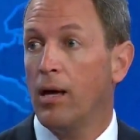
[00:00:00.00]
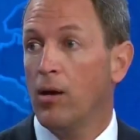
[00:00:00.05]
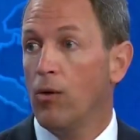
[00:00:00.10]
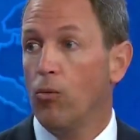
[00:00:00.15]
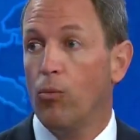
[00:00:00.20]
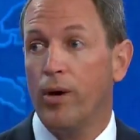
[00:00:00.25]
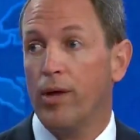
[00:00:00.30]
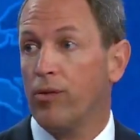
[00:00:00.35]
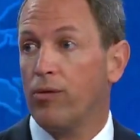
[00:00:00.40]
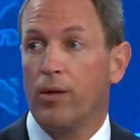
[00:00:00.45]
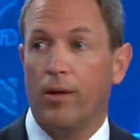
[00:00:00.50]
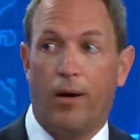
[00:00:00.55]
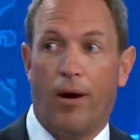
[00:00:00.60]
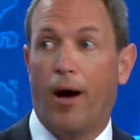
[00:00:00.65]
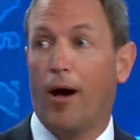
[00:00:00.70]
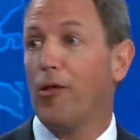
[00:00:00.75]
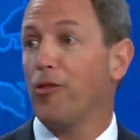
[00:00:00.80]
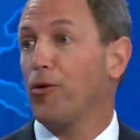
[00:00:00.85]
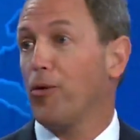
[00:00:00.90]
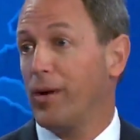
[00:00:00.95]
with
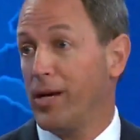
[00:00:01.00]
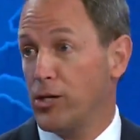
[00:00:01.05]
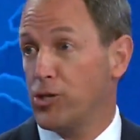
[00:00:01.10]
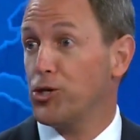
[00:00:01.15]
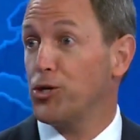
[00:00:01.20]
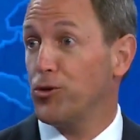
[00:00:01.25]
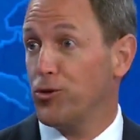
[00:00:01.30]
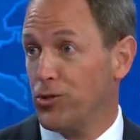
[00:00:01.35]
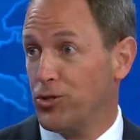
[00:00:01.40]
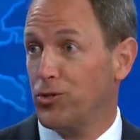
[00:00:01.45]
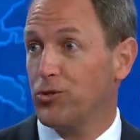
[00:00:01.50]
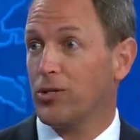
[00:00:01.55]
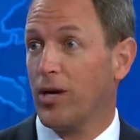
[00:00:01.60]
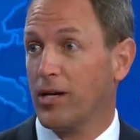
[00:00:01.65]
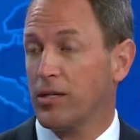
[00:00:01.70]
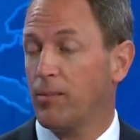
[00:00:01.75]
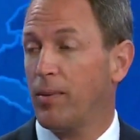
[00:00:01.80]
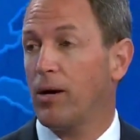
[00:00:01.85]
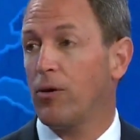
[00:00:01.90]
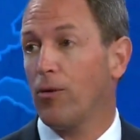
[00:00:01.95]
other issues you
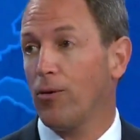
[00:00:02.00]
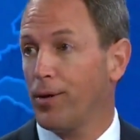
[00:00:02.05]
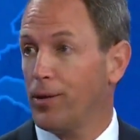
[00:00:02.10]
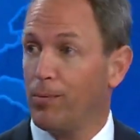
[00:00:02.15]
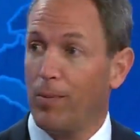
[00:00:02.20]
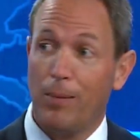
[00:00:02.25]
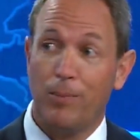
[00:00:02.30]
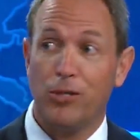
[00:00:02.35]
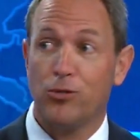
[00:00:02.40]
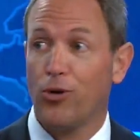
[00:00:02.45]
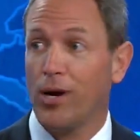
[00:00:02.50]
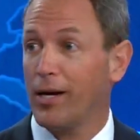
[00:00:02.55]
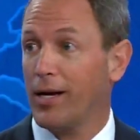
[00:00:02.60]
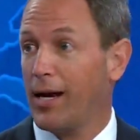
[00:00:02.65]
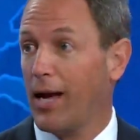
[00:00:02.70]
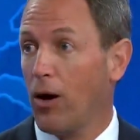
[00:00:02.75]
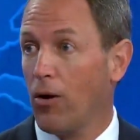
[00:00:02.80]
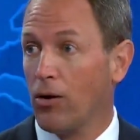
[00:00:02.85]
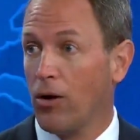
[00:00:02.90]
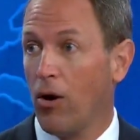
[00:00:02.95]
talked about earlier, maybe drug and
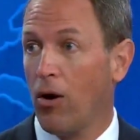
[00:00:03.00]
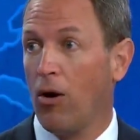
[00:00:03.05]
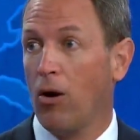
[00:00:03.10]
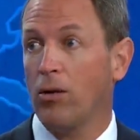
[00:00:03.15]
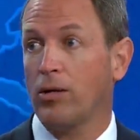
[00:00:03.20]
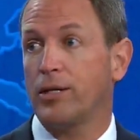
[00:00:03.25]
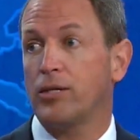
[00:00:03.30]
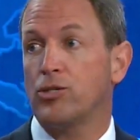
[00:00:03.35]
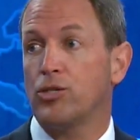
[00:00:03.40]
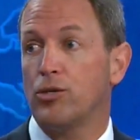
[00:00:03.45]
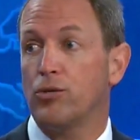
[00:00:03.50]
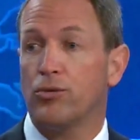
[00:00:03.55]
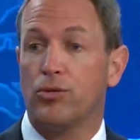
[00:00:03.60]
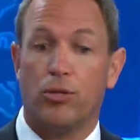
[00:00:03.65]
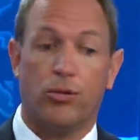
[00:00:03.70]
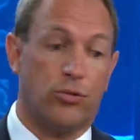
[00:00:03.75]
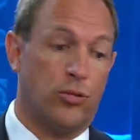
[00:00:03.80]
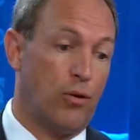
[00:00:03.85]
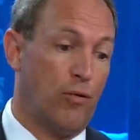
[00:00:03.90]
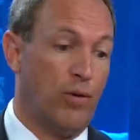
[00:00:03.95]
alcohol issues,
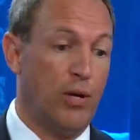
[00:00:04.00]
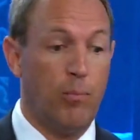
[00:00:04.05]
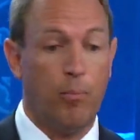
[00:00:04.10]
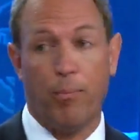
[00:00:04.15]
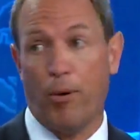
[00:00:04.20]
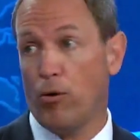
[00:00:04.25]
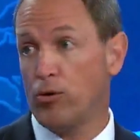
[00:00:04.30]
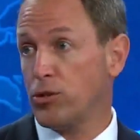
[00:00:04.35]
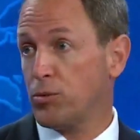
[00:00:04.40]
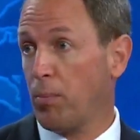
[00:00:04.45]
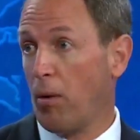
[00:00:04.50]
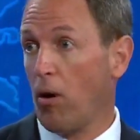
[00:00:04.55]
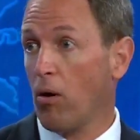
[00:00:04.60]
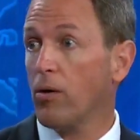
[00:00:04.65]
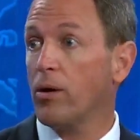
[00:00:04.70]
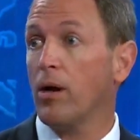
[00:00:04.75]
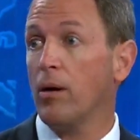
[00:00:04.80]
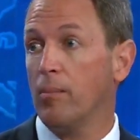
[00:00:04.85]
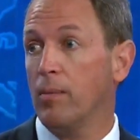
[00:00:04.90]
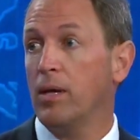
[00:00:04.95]
serving
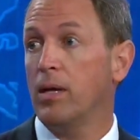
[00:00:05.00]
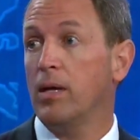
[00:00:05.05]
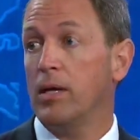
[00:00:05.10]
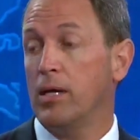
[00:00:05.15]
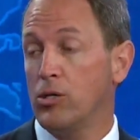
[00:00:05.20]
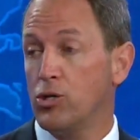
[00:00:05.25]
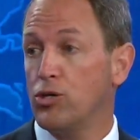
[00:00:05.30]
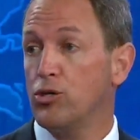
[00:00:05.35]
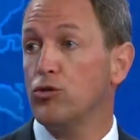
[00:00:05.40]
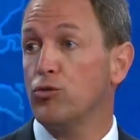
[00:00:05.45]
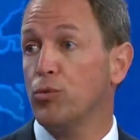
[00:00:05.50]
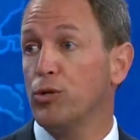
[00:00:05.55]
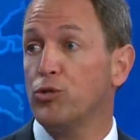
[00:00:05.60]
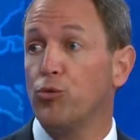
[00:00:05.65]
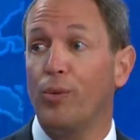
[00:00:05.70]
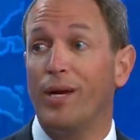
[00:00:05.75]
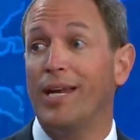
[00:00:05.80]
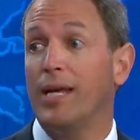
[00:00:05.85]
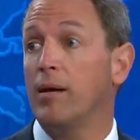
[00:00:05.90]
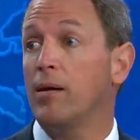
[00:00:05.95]
postpartum issues, which
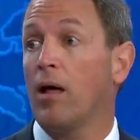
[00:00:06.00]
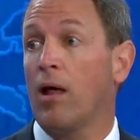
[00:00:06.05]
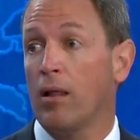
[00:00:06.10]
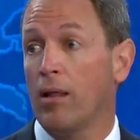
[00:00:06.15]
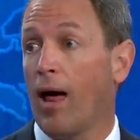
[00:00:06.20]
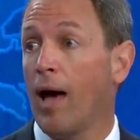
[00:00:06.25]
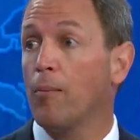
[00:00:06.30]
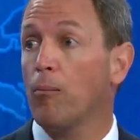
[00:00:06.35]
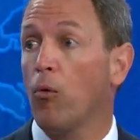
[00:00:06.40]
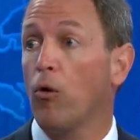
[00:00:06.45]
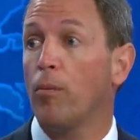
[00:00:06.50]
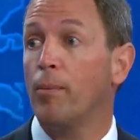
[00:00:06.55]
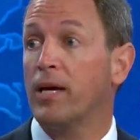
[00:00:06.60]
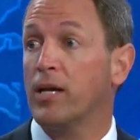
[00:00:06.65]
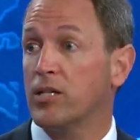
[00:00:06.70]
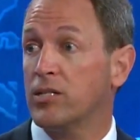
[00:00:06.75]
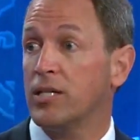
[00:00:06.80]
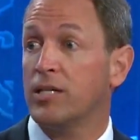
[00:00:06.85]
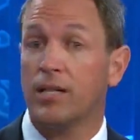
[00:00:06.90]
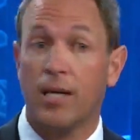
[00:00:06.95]
we need a lot more
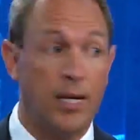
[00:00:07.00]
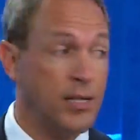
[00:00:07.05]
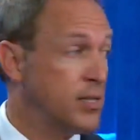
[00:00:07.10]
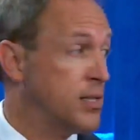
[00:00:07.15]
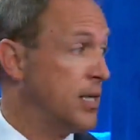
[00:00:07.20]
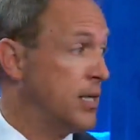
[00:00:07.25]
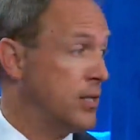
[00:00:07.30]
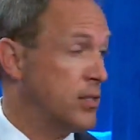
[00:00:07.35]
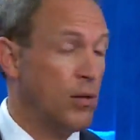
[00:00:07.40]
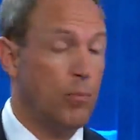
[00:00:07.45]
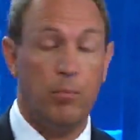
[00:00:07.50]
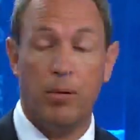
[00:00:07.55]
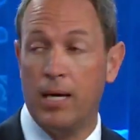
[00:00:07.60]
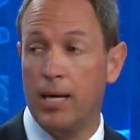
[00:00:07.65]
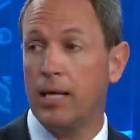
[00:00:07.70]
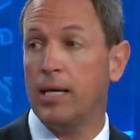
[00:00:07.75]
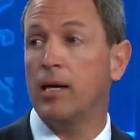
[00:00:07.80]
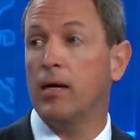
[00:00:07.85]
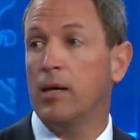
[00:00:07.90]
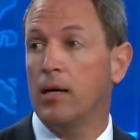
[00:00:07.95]
because it does need to
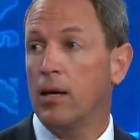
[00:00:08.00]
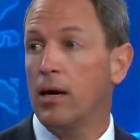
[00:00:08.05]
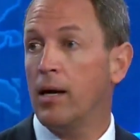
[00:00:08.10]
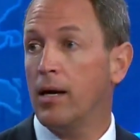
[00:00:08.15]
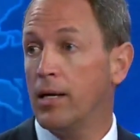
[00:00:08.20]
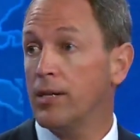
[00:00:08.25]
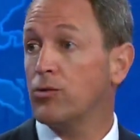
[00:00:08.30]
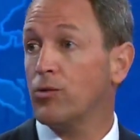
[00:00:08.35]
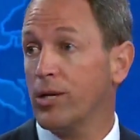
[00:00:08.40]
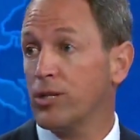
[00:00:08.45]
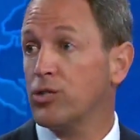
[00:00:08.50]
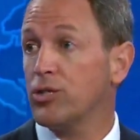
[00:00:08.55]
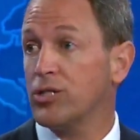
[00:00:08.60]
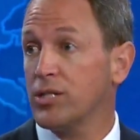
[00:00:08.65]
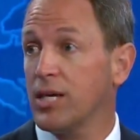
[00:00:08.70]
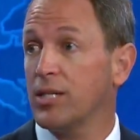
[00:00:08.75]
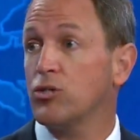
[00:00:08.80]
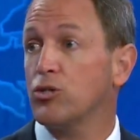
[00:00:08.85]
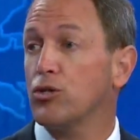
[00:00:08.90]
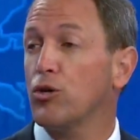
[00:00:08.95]
be, as Gretchen
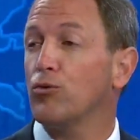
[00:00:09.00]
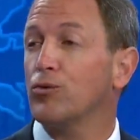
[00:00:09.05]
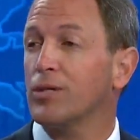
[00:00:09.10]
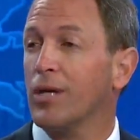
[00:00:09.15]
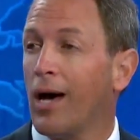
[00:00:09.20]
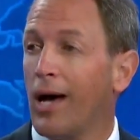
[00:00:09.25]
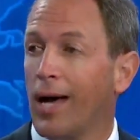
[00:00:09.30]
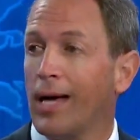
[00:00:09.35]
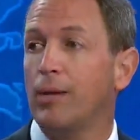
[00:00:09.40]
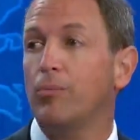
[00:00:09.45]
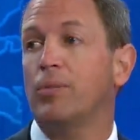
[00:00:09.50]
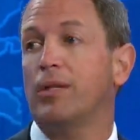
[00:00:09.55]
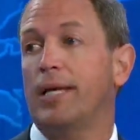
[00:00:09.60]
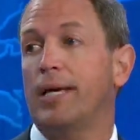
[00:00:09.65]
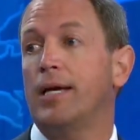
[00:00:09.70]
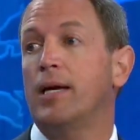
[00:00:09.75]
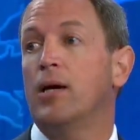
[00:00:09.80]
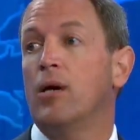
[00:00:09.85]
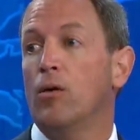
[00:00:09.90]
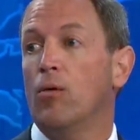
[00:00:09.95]
said, so timely.